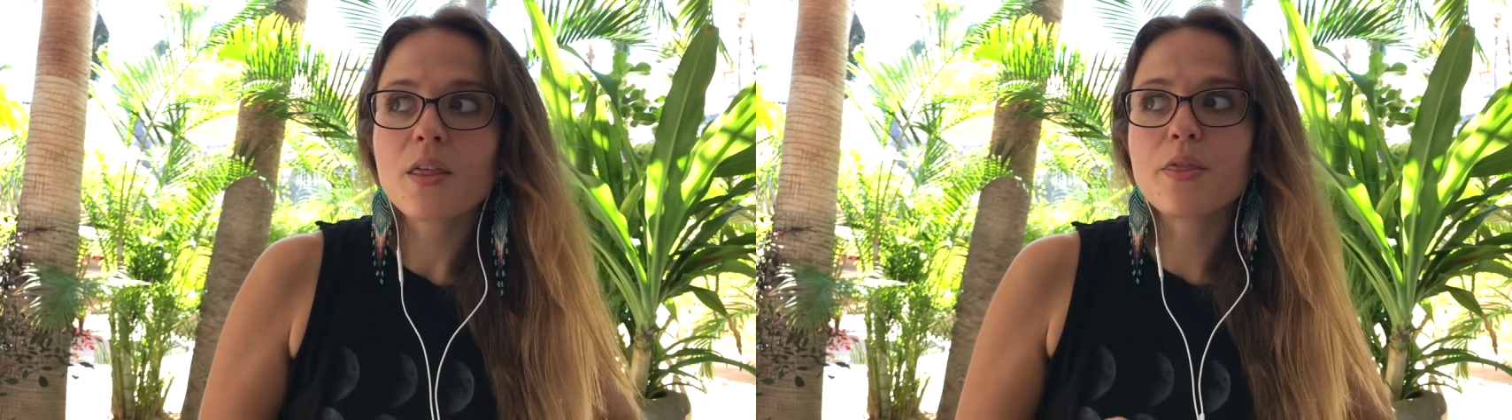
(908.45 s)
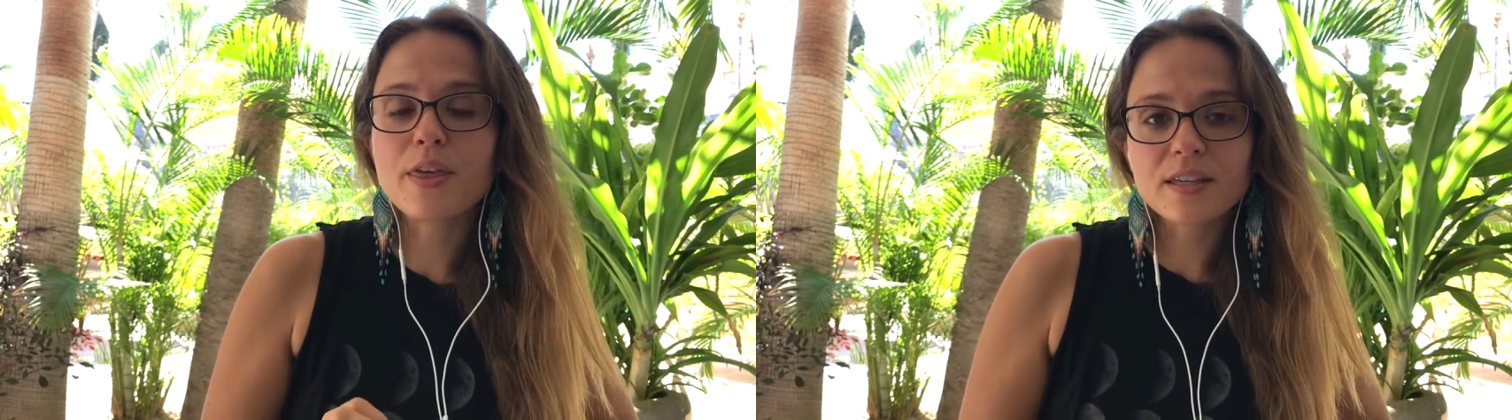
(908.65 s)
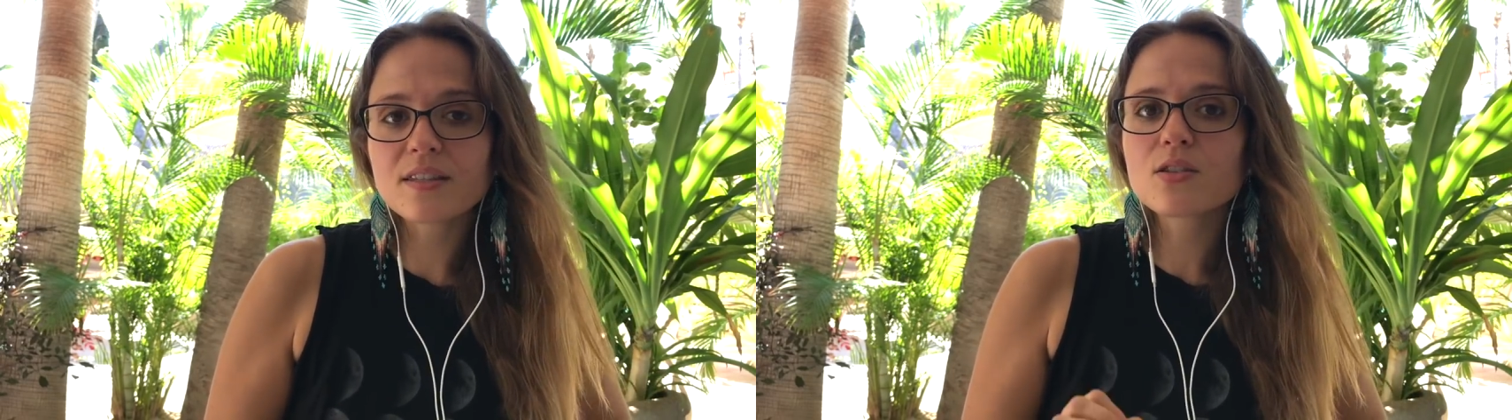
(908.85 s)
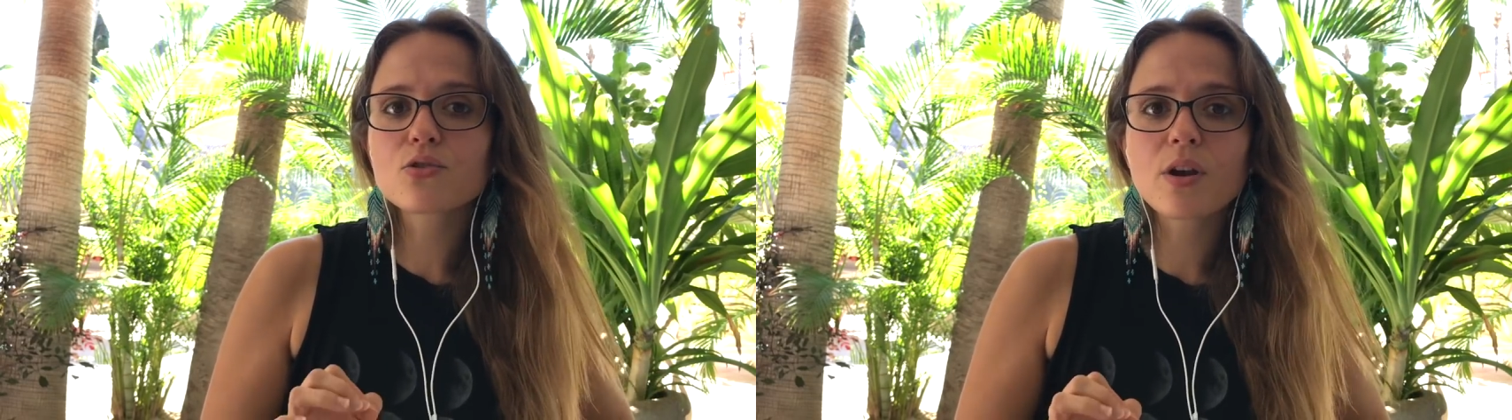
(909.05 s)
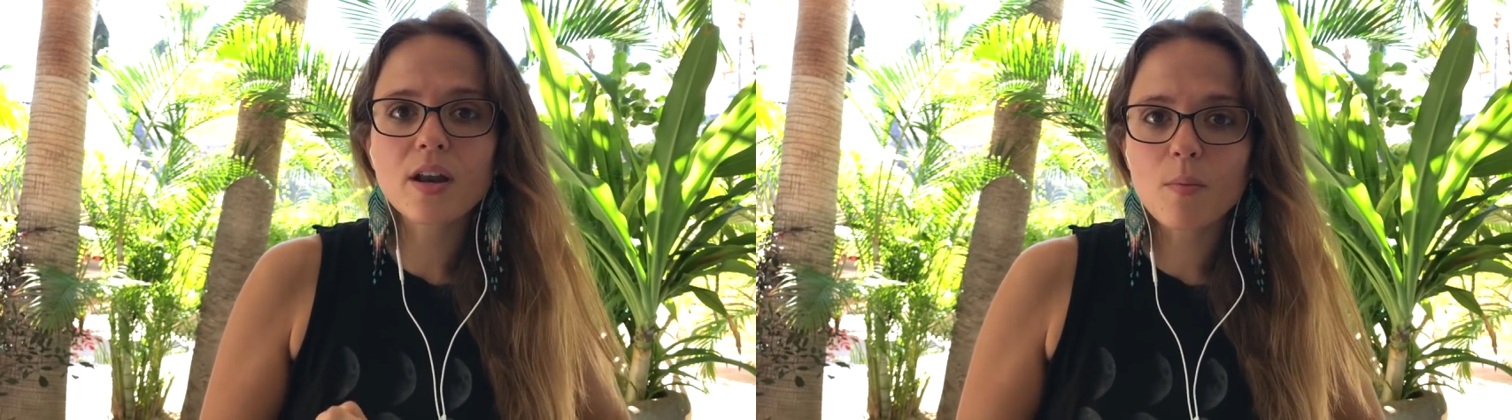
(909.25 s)
this is
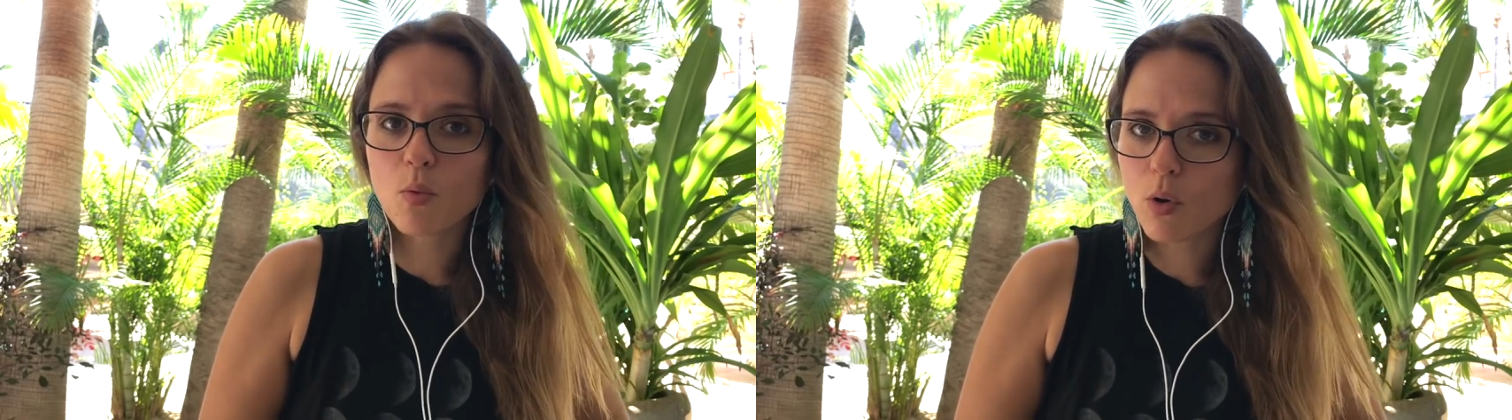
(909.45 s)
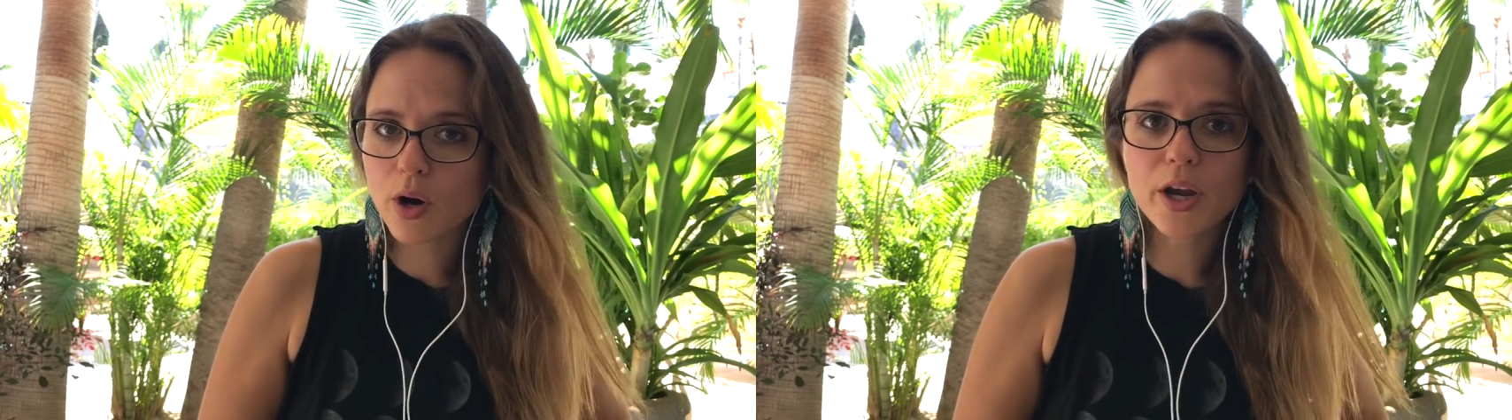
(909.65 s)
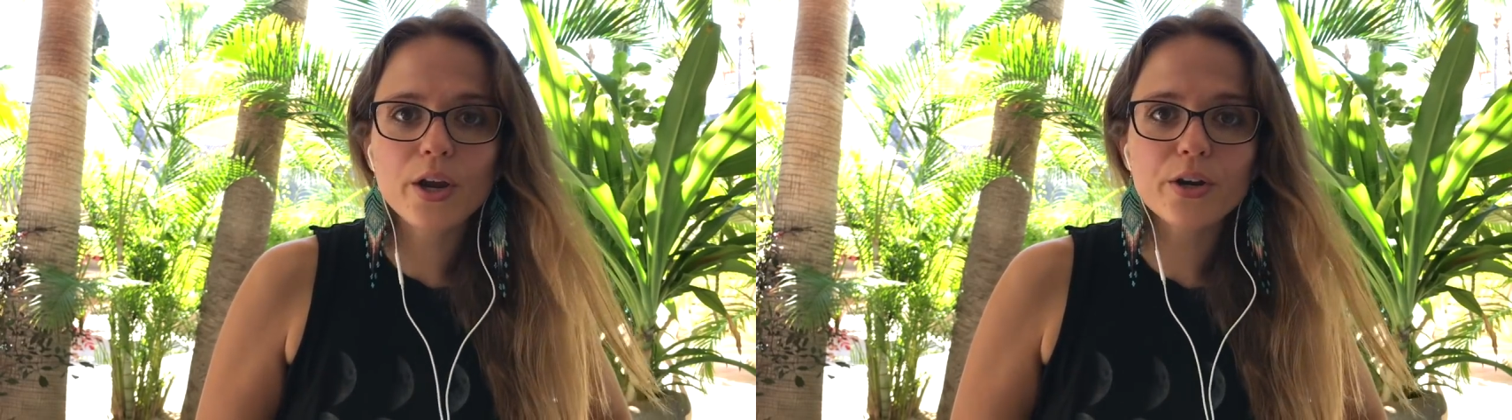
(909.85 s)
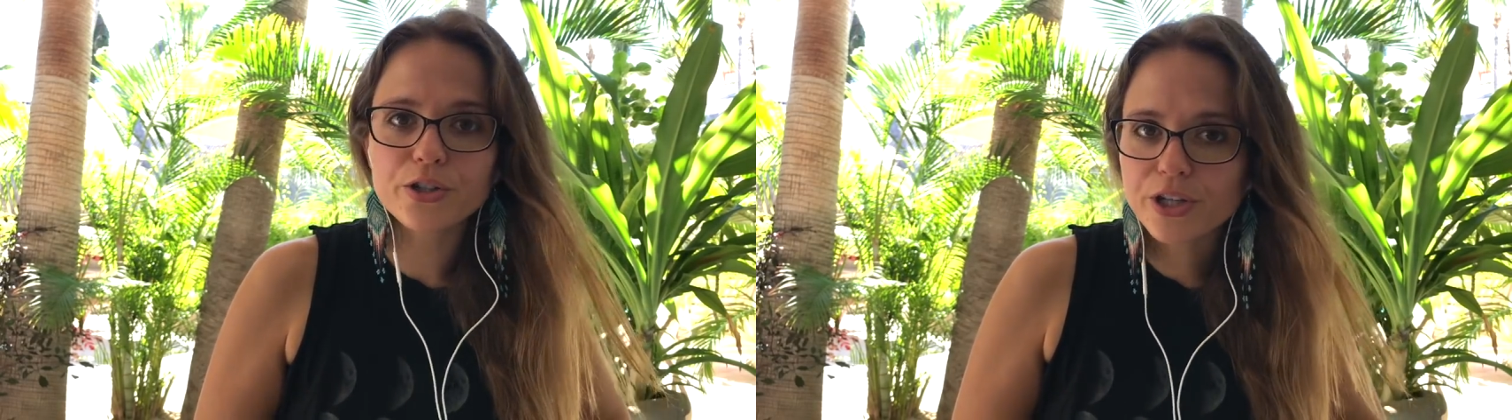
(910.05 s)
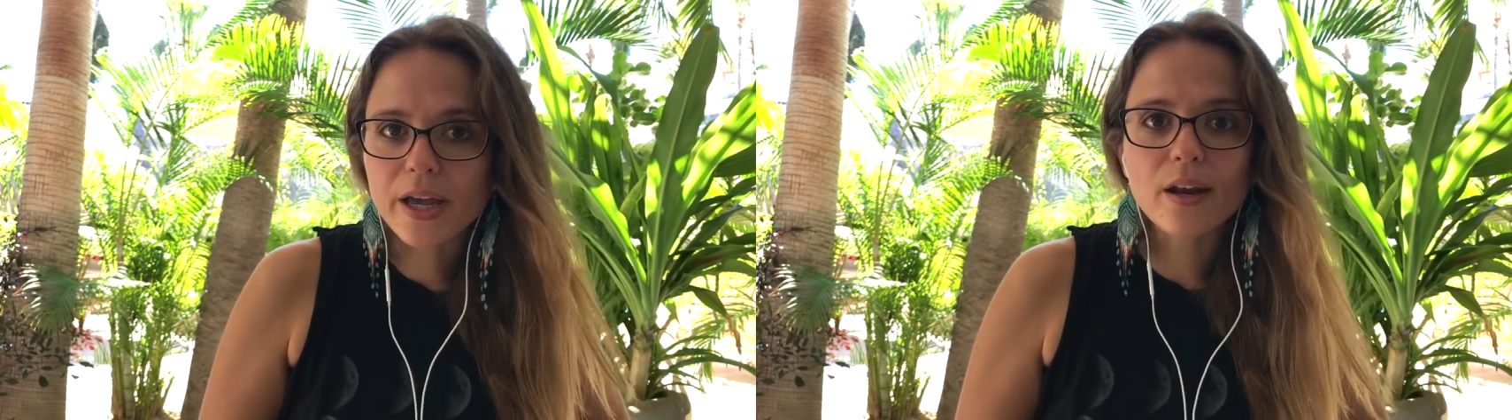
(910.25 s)
straight up warrior
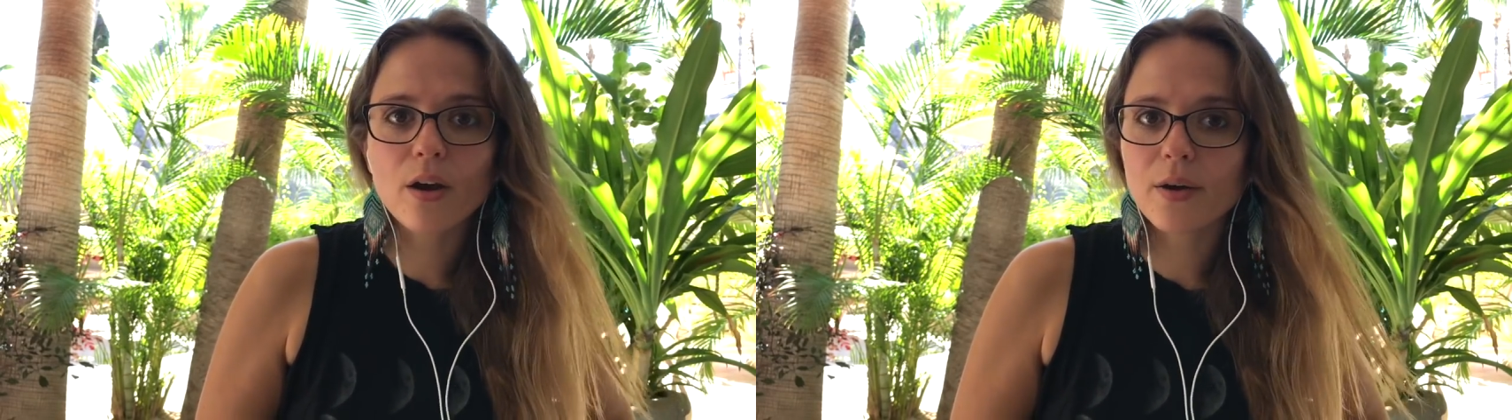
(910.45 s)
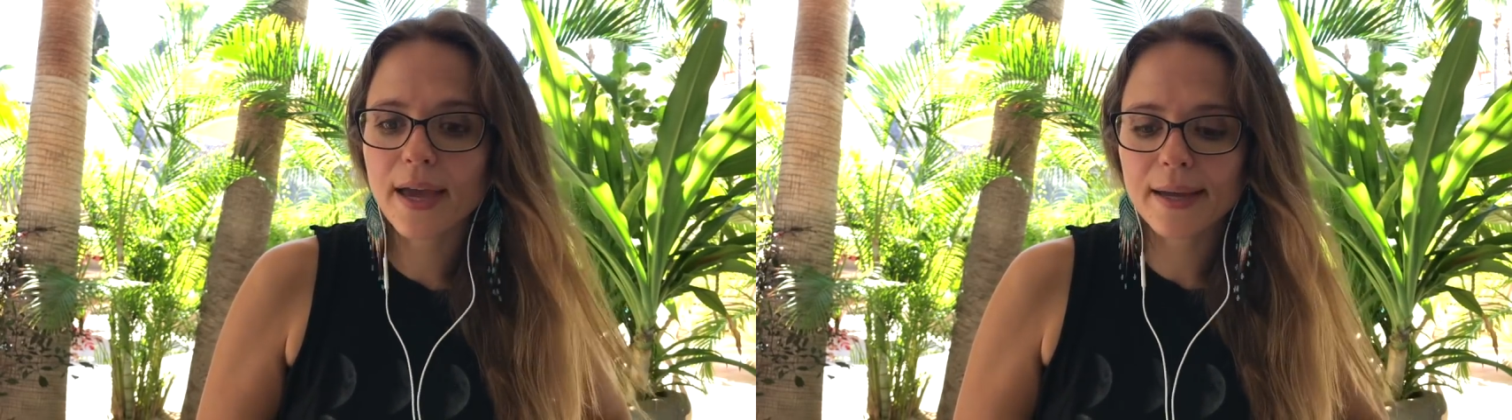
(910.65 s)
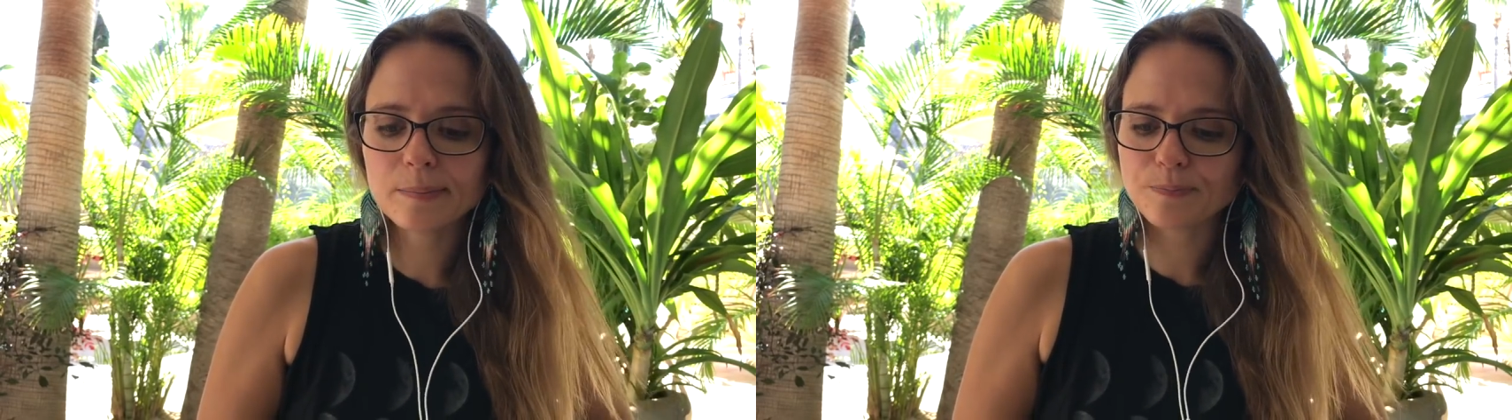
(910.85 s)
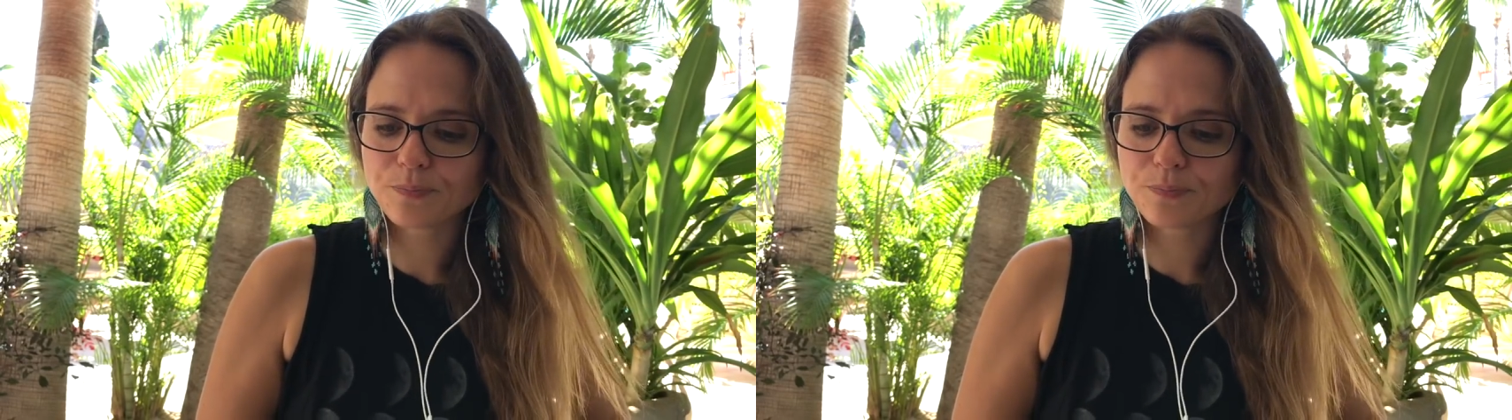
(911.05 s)
shit, okay?